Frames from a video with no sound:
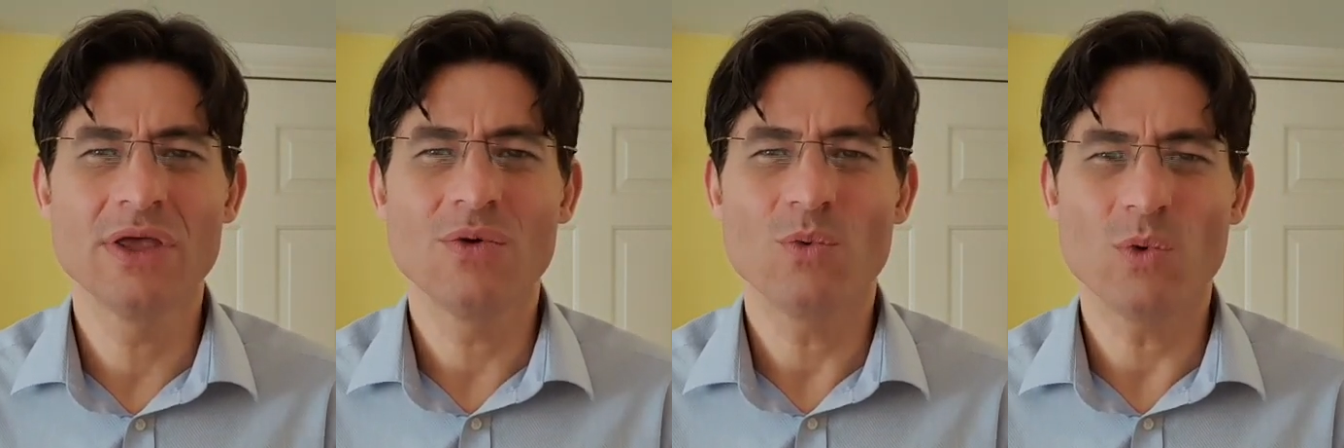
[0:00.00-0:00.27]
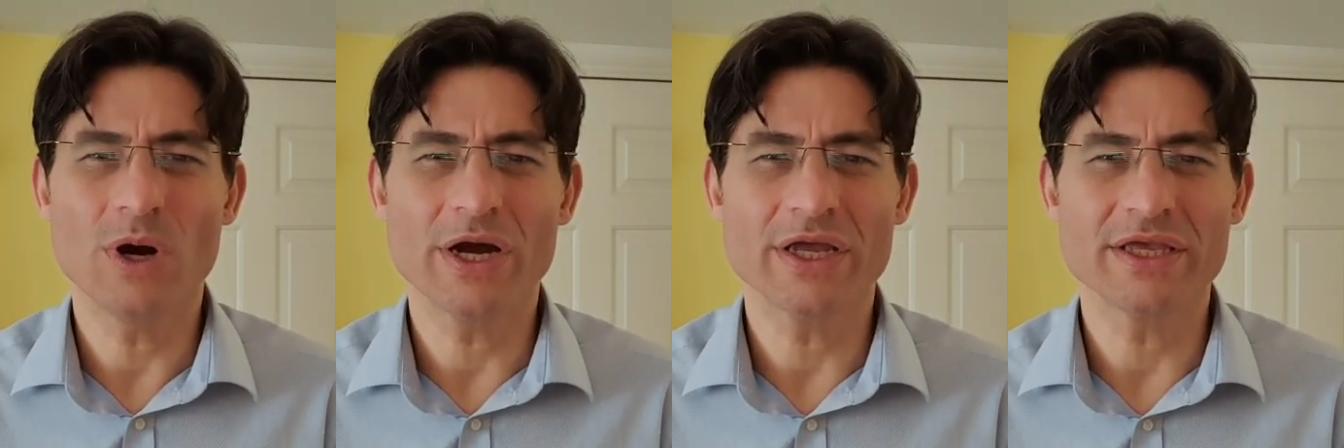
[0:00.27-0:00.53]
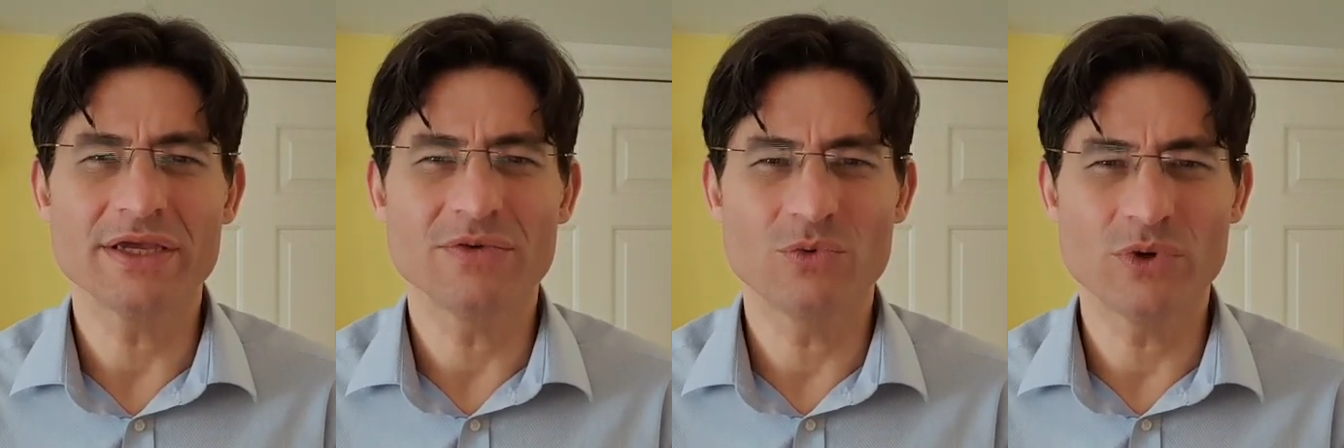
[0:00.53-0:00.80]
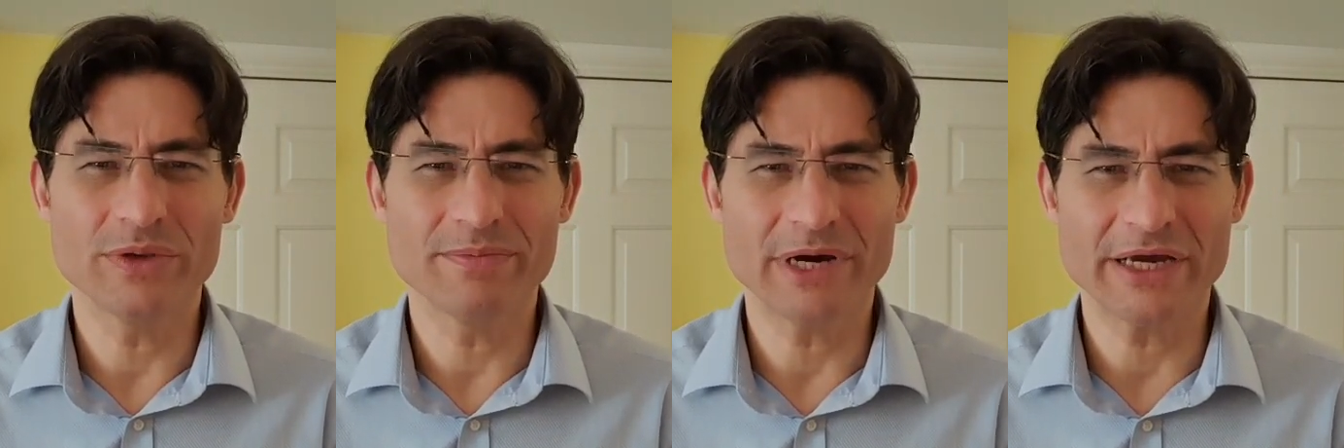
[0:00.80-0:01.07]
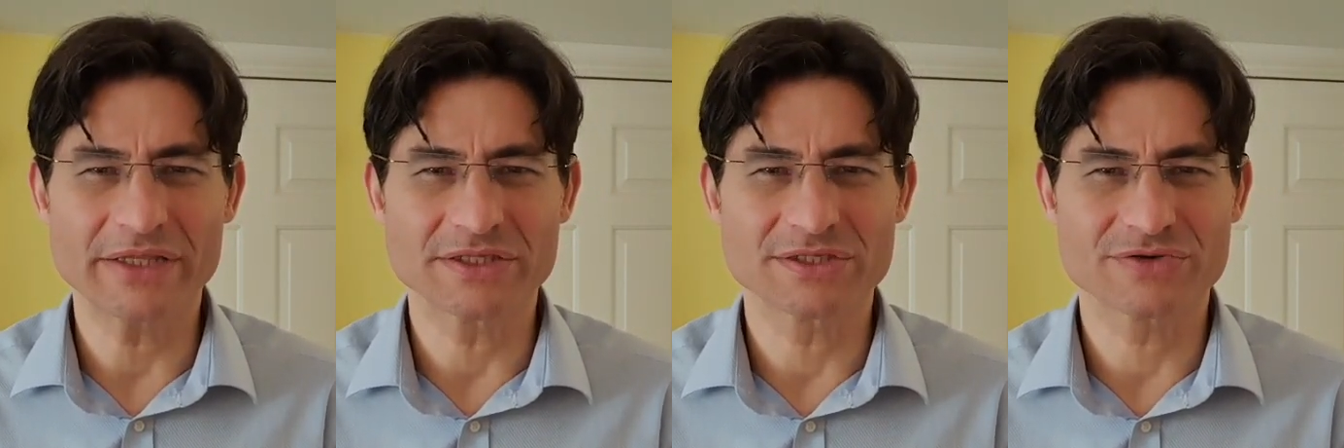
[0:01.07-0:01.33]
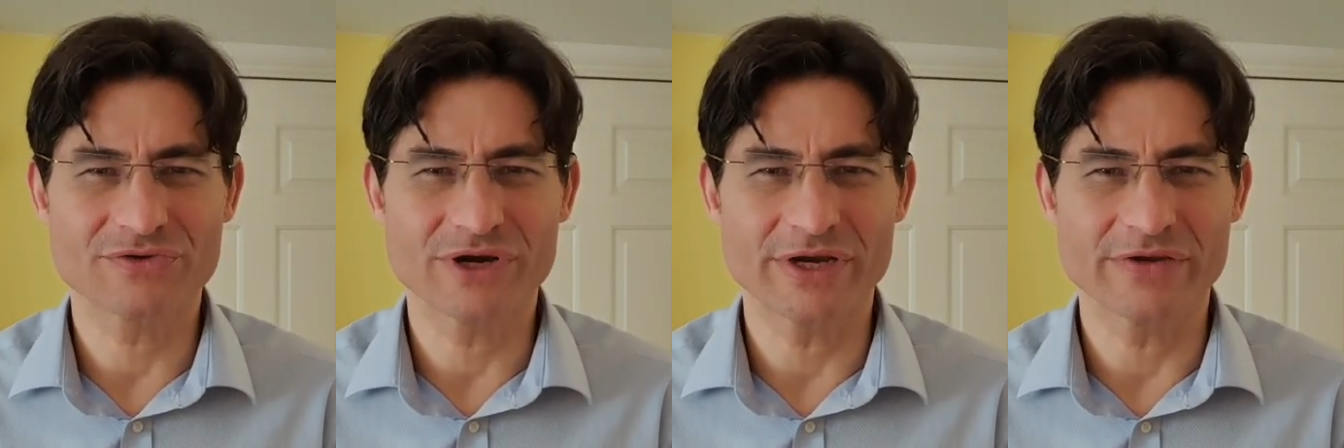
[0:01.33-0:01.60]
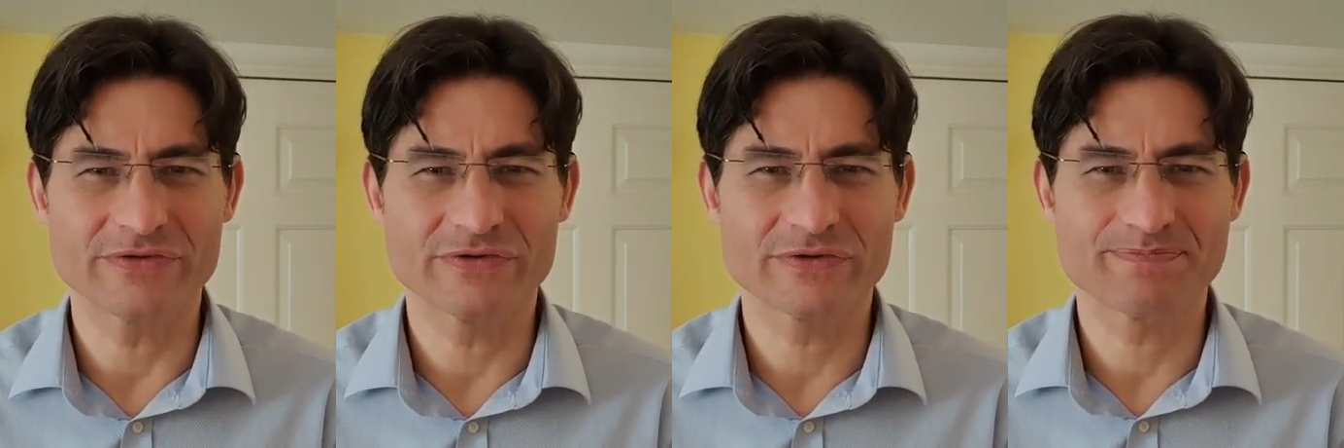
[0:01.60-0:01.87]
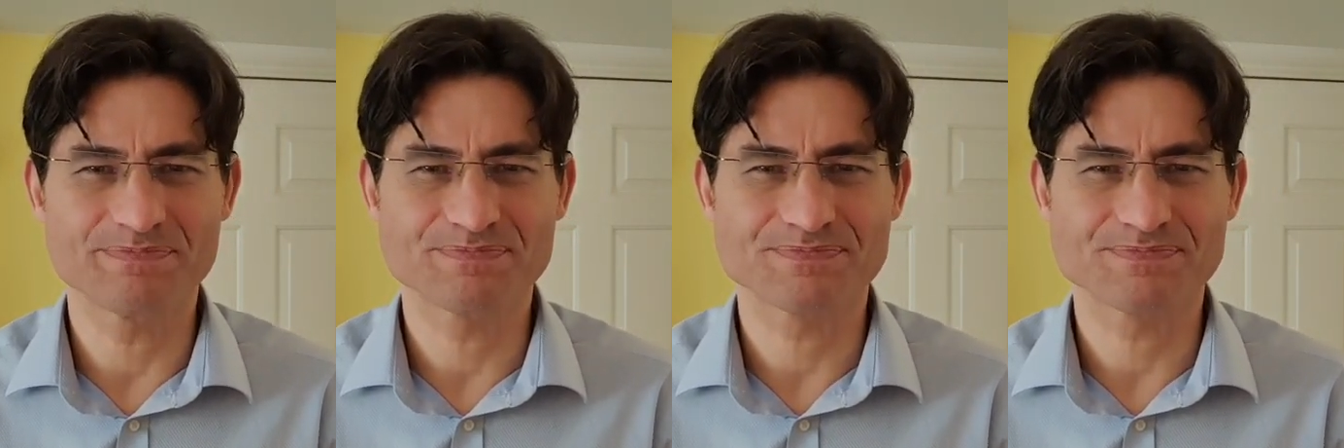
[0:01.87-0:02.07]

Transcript: why we might stretch.